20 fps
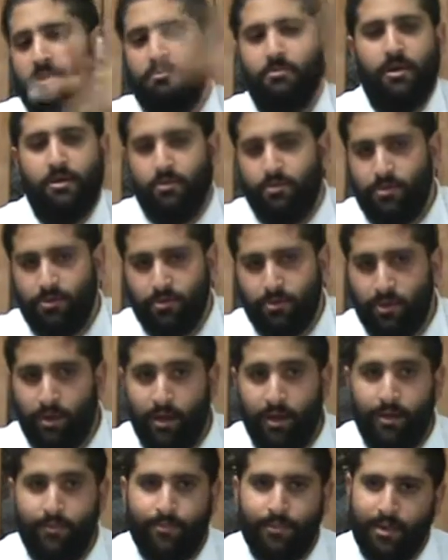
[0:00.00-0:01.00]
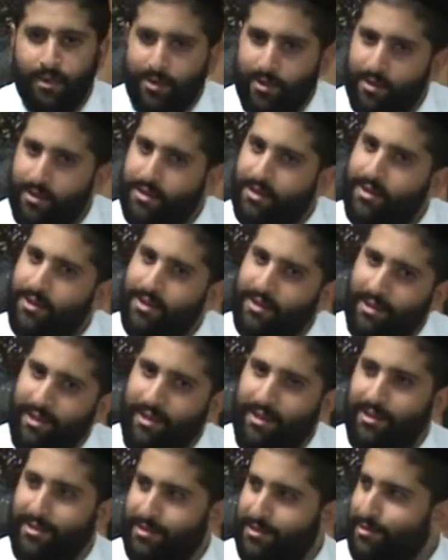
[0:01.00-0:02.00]
him, I would do
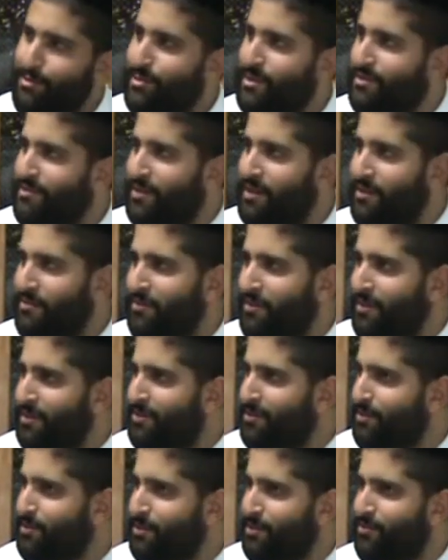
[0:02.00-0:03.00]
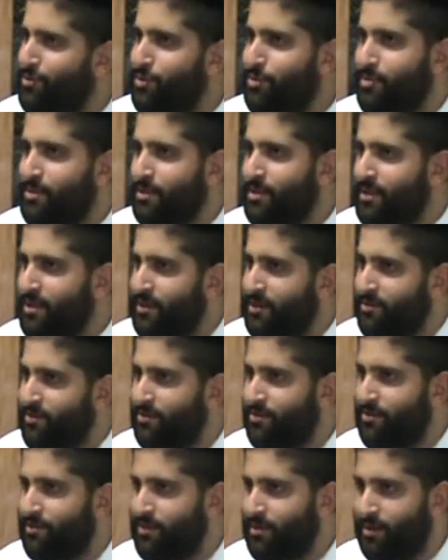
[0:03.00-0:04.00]
a little bit of anava, a little bit of humility of,
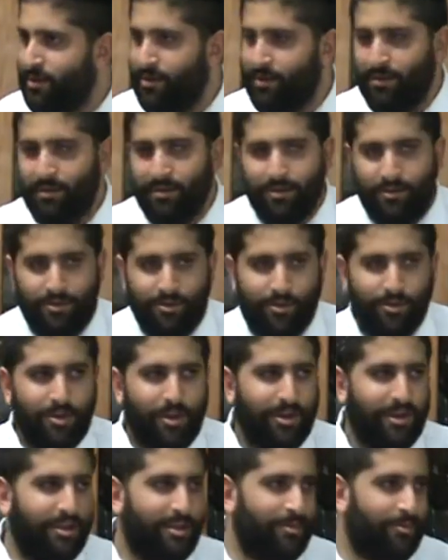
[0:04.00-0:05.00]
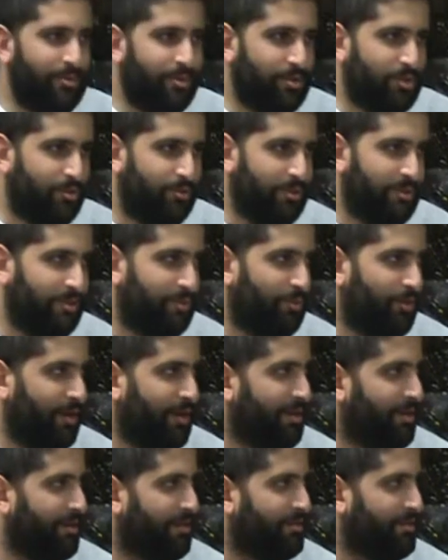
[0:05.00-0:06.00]
you're not him, there's a reason
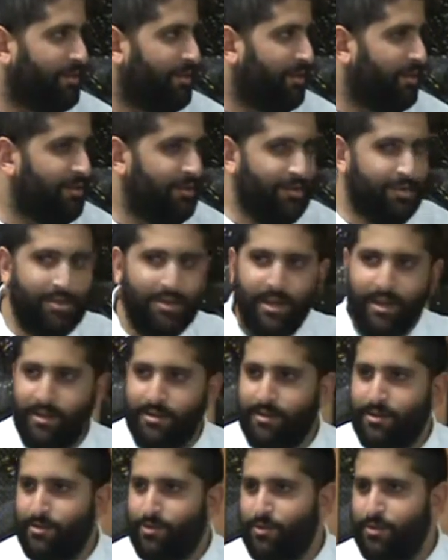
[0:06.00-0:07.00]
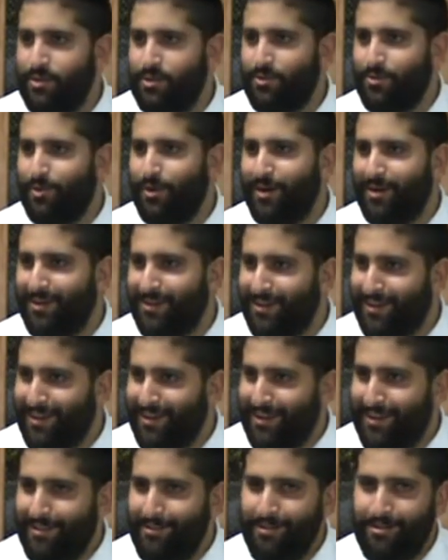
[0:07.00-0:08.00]
why he's there and you're not, there's
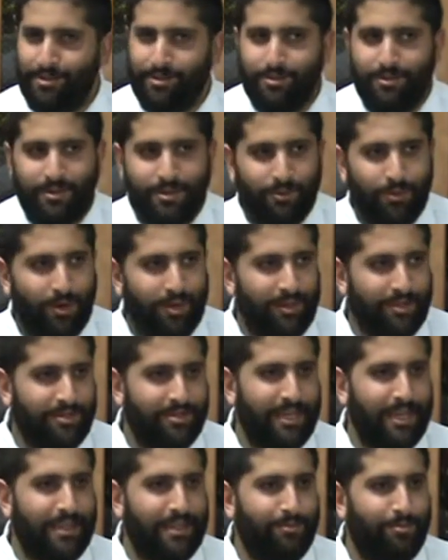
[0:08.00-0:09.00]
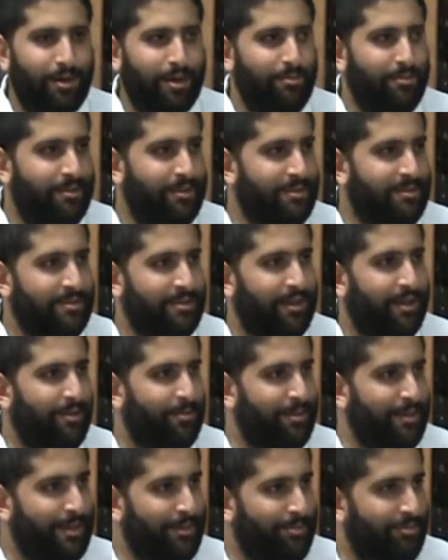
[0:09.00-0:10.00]
a reason why the State Department doesn't call
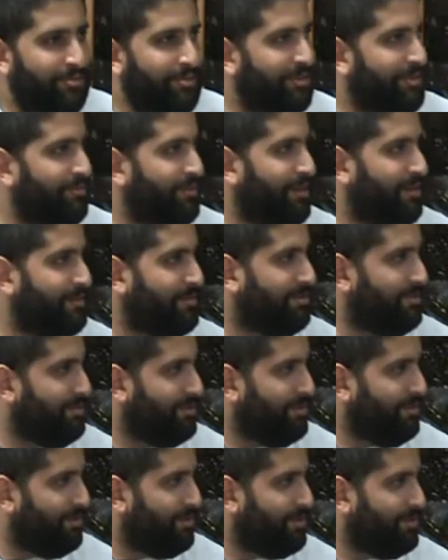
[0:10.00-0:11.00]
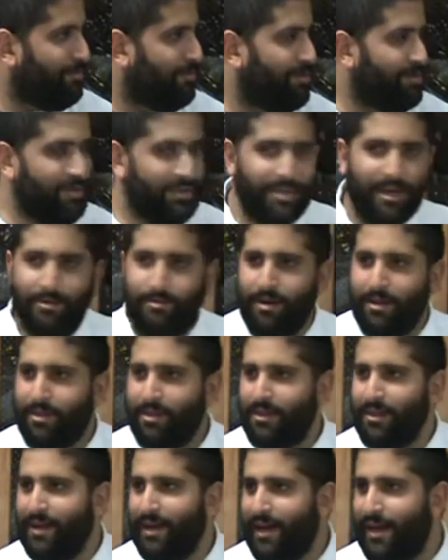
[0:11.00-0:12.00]
me up for advice, you know, as much as I might
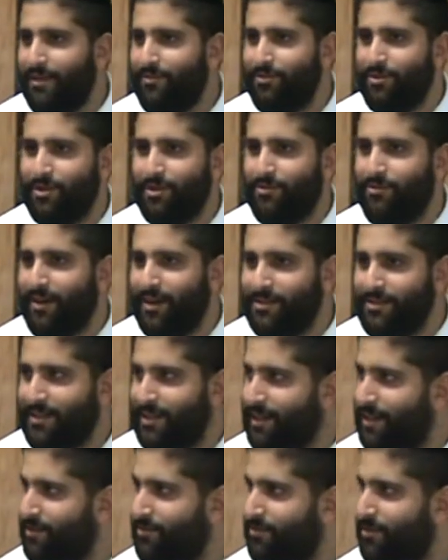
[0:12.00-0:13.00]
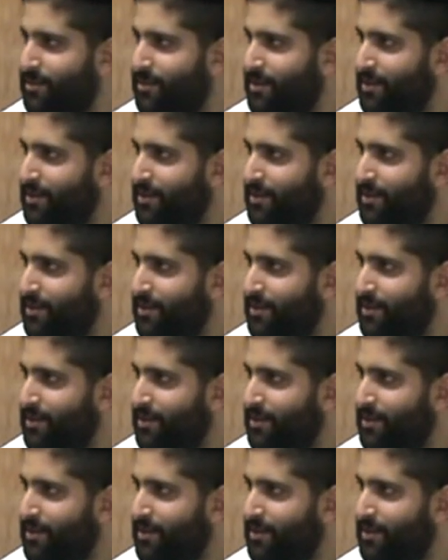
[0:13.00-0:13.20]
think I have good advice to give.